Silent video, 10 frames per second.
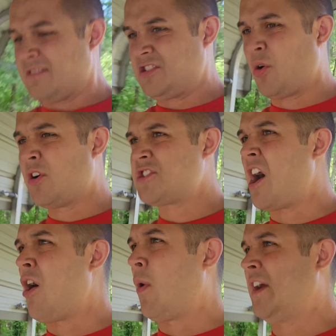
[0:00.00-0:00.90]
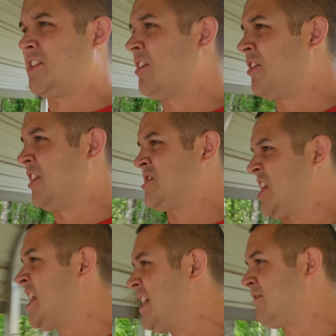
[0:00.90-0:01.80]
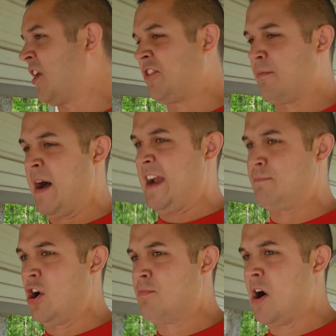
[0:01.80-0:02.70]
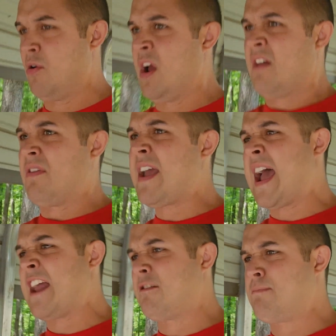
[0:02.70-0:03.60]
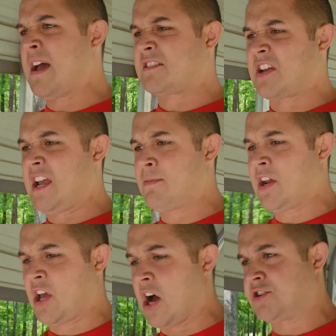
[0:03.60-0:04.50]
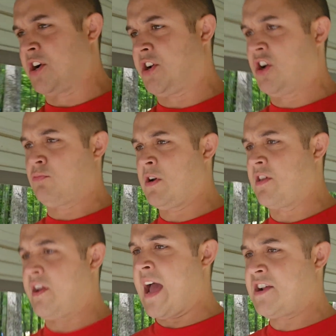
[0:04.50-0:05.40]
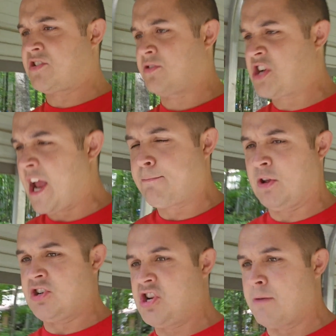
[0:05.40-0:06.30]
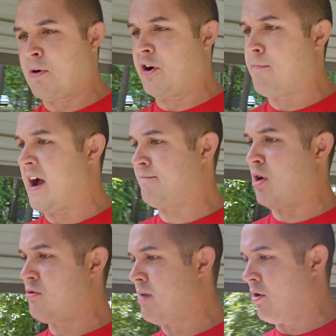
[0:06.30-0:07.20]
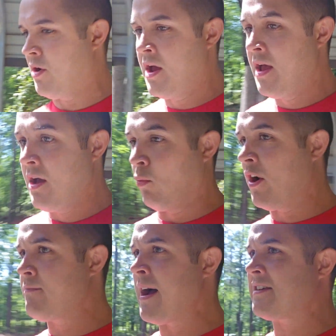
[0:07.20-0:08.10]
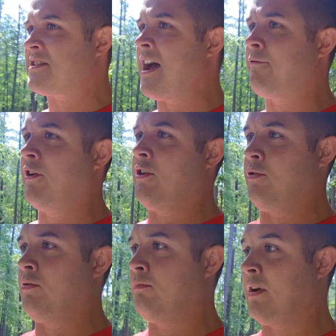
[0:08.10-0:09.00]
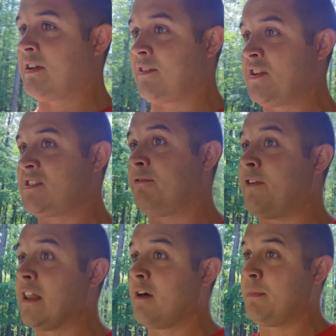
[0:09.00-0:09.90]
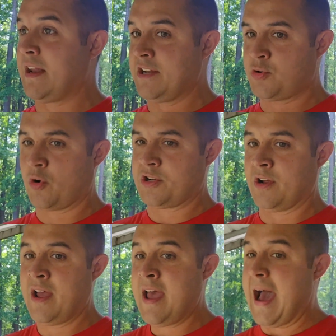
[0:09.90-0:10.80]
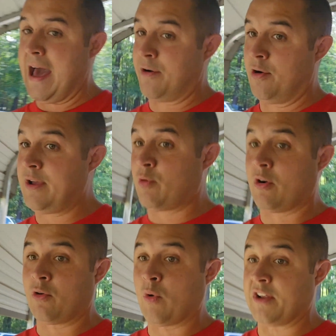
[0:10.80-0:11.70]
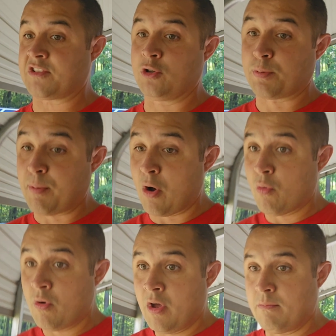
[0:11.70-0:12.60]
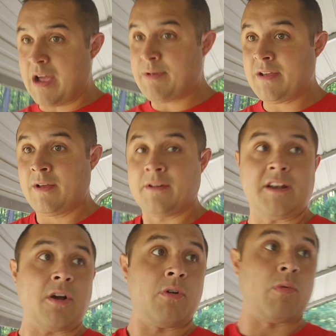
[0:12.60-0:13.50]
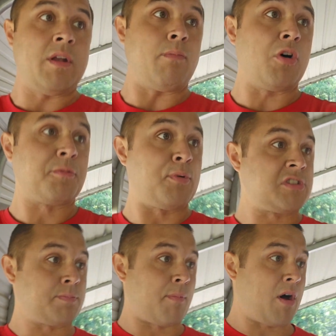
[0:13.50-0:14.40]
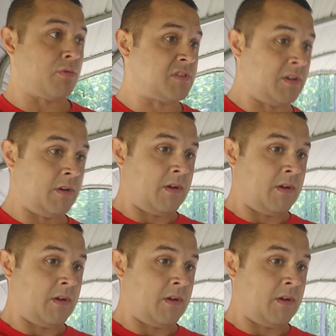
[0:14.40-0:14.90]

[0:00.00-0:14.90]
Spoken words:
Georgia always underachieved under Mike Bobo. They had the best team in the country and couldn't win the national championship under Mike Bobo. What did Matt Stafford do because of his development at Georgia? I don't know. He went on to win a Super Bowl, maybe? Did he go on to win multiple Super Bowls?